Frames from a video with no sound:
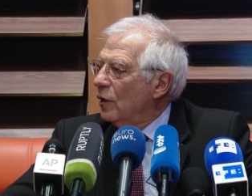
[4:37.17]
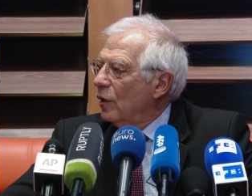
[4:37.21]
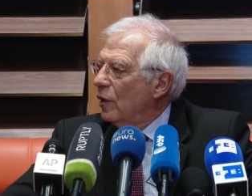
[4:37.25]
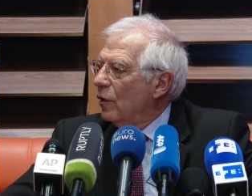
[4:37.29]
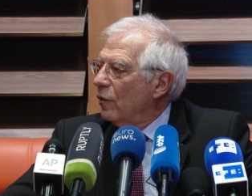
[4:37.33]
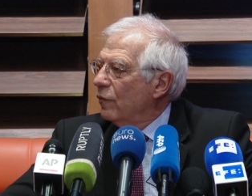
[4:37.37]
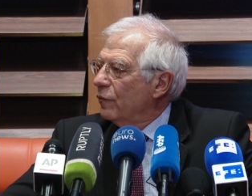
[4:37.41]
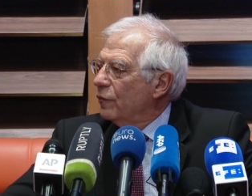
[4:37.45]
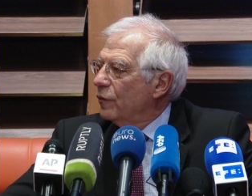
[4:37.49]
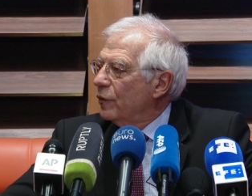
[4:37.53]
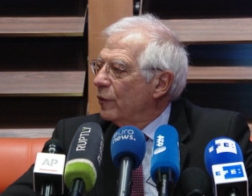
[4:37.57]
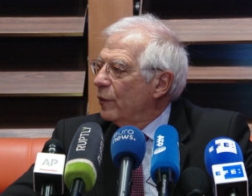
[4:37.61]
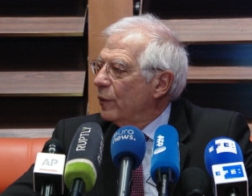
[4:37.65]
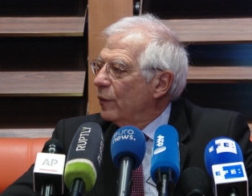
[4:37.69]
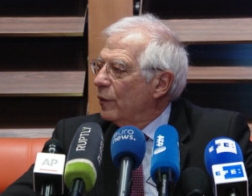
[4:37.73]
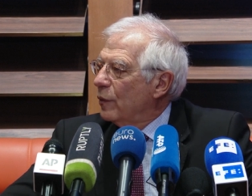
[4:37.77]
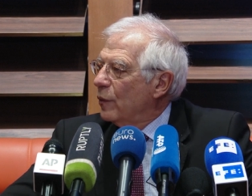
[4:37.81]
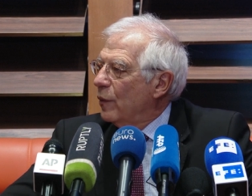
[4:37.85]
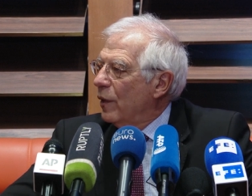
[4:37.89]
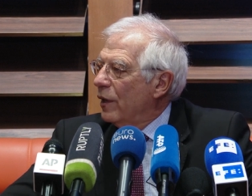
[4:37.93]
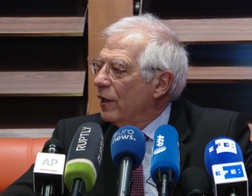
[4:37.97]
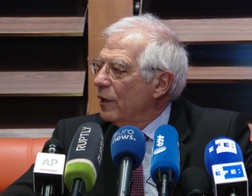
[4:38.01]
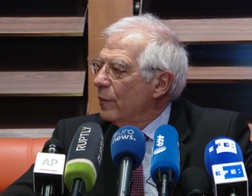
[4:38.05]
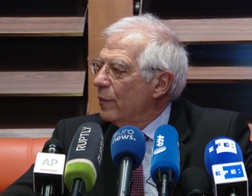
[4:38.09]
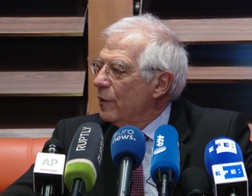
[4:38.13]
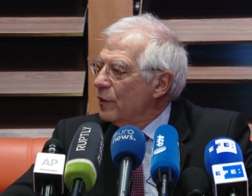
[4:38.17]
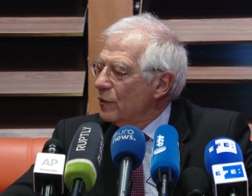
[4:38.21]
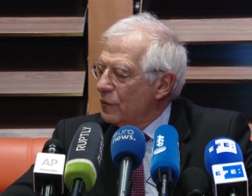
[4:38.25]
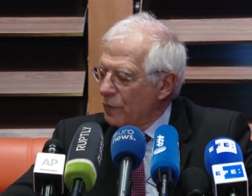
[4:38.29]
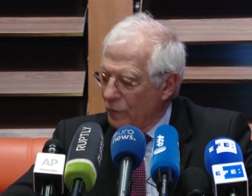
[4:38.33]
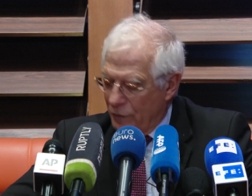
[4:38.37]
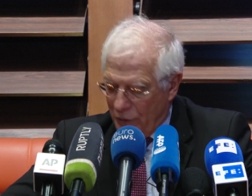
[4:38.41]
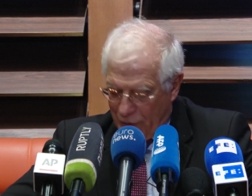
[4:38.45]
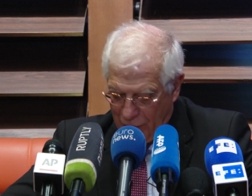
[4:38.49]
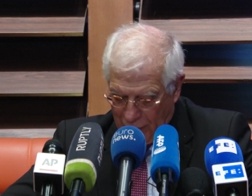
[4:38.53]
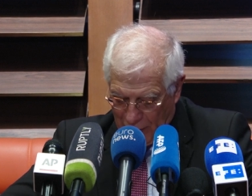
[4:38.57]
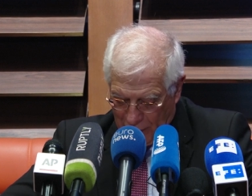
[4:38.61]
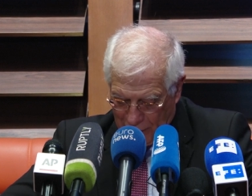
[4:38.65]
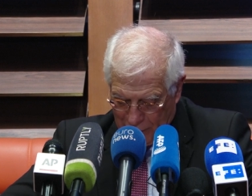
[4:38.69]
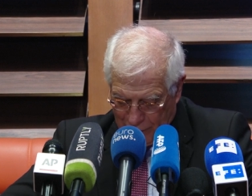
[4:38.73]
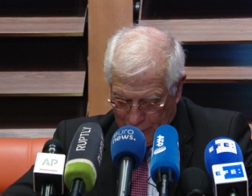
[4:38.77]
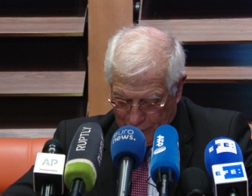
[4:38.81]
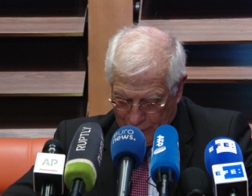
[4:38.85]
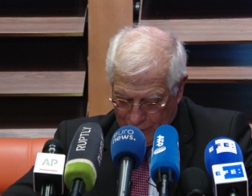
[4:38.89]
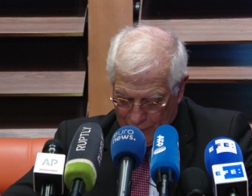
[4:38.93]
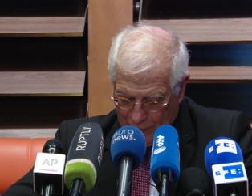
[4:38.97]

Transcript: of the requirements of the deal.